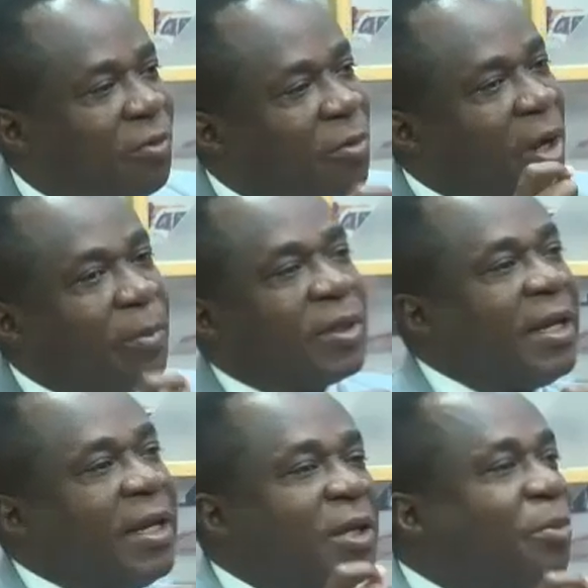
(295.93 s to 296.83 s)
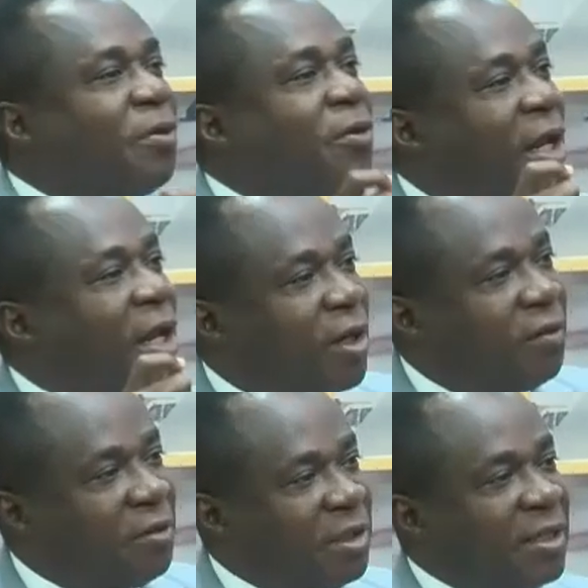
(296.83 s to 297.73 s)
more importantly, improve collection
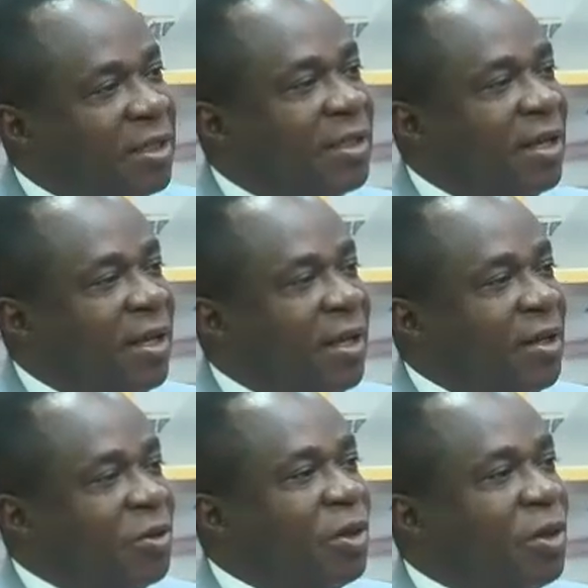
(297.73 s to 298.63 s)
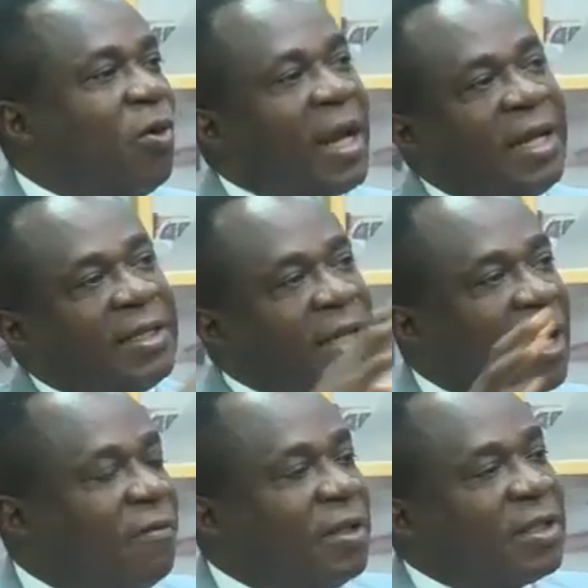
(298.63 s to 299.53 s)
efficiency. So the whole idea
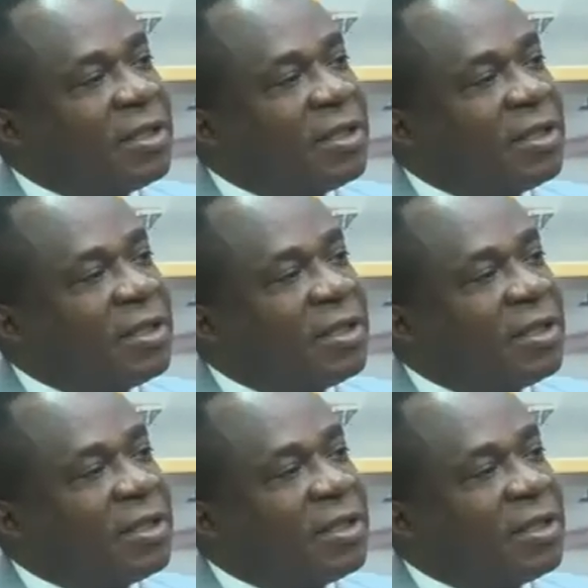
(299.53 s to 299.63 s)
of these